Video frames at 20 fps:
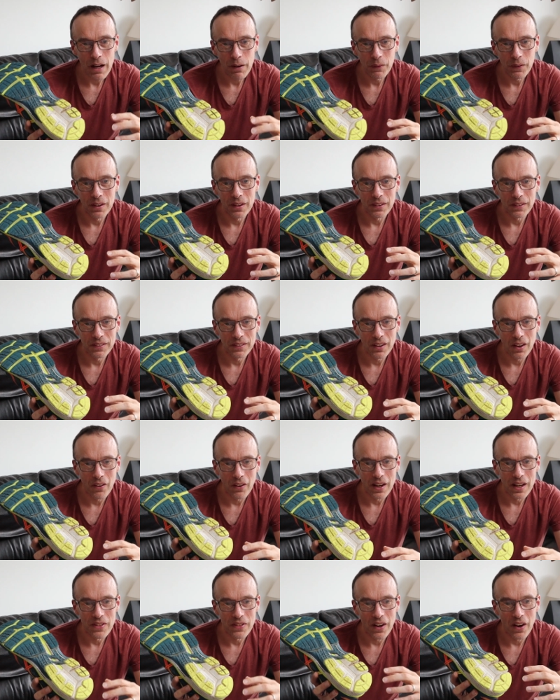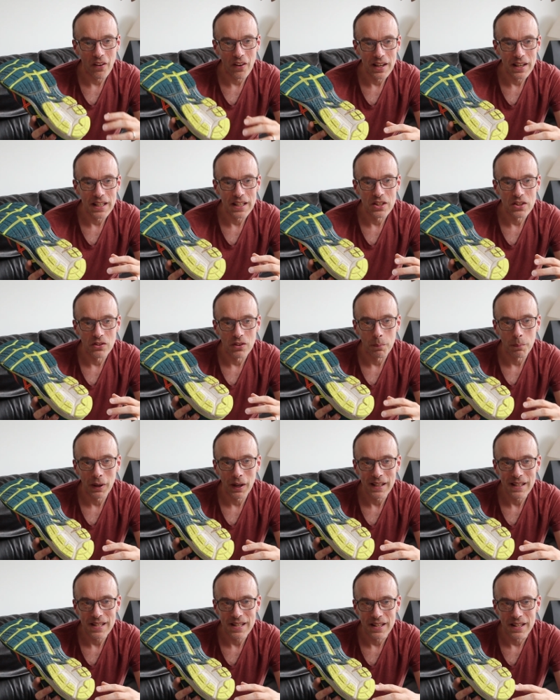definite sign that I need to
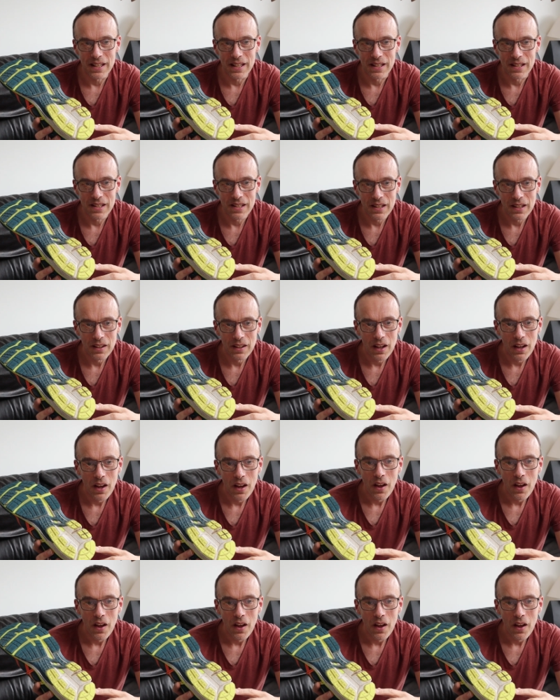replace these.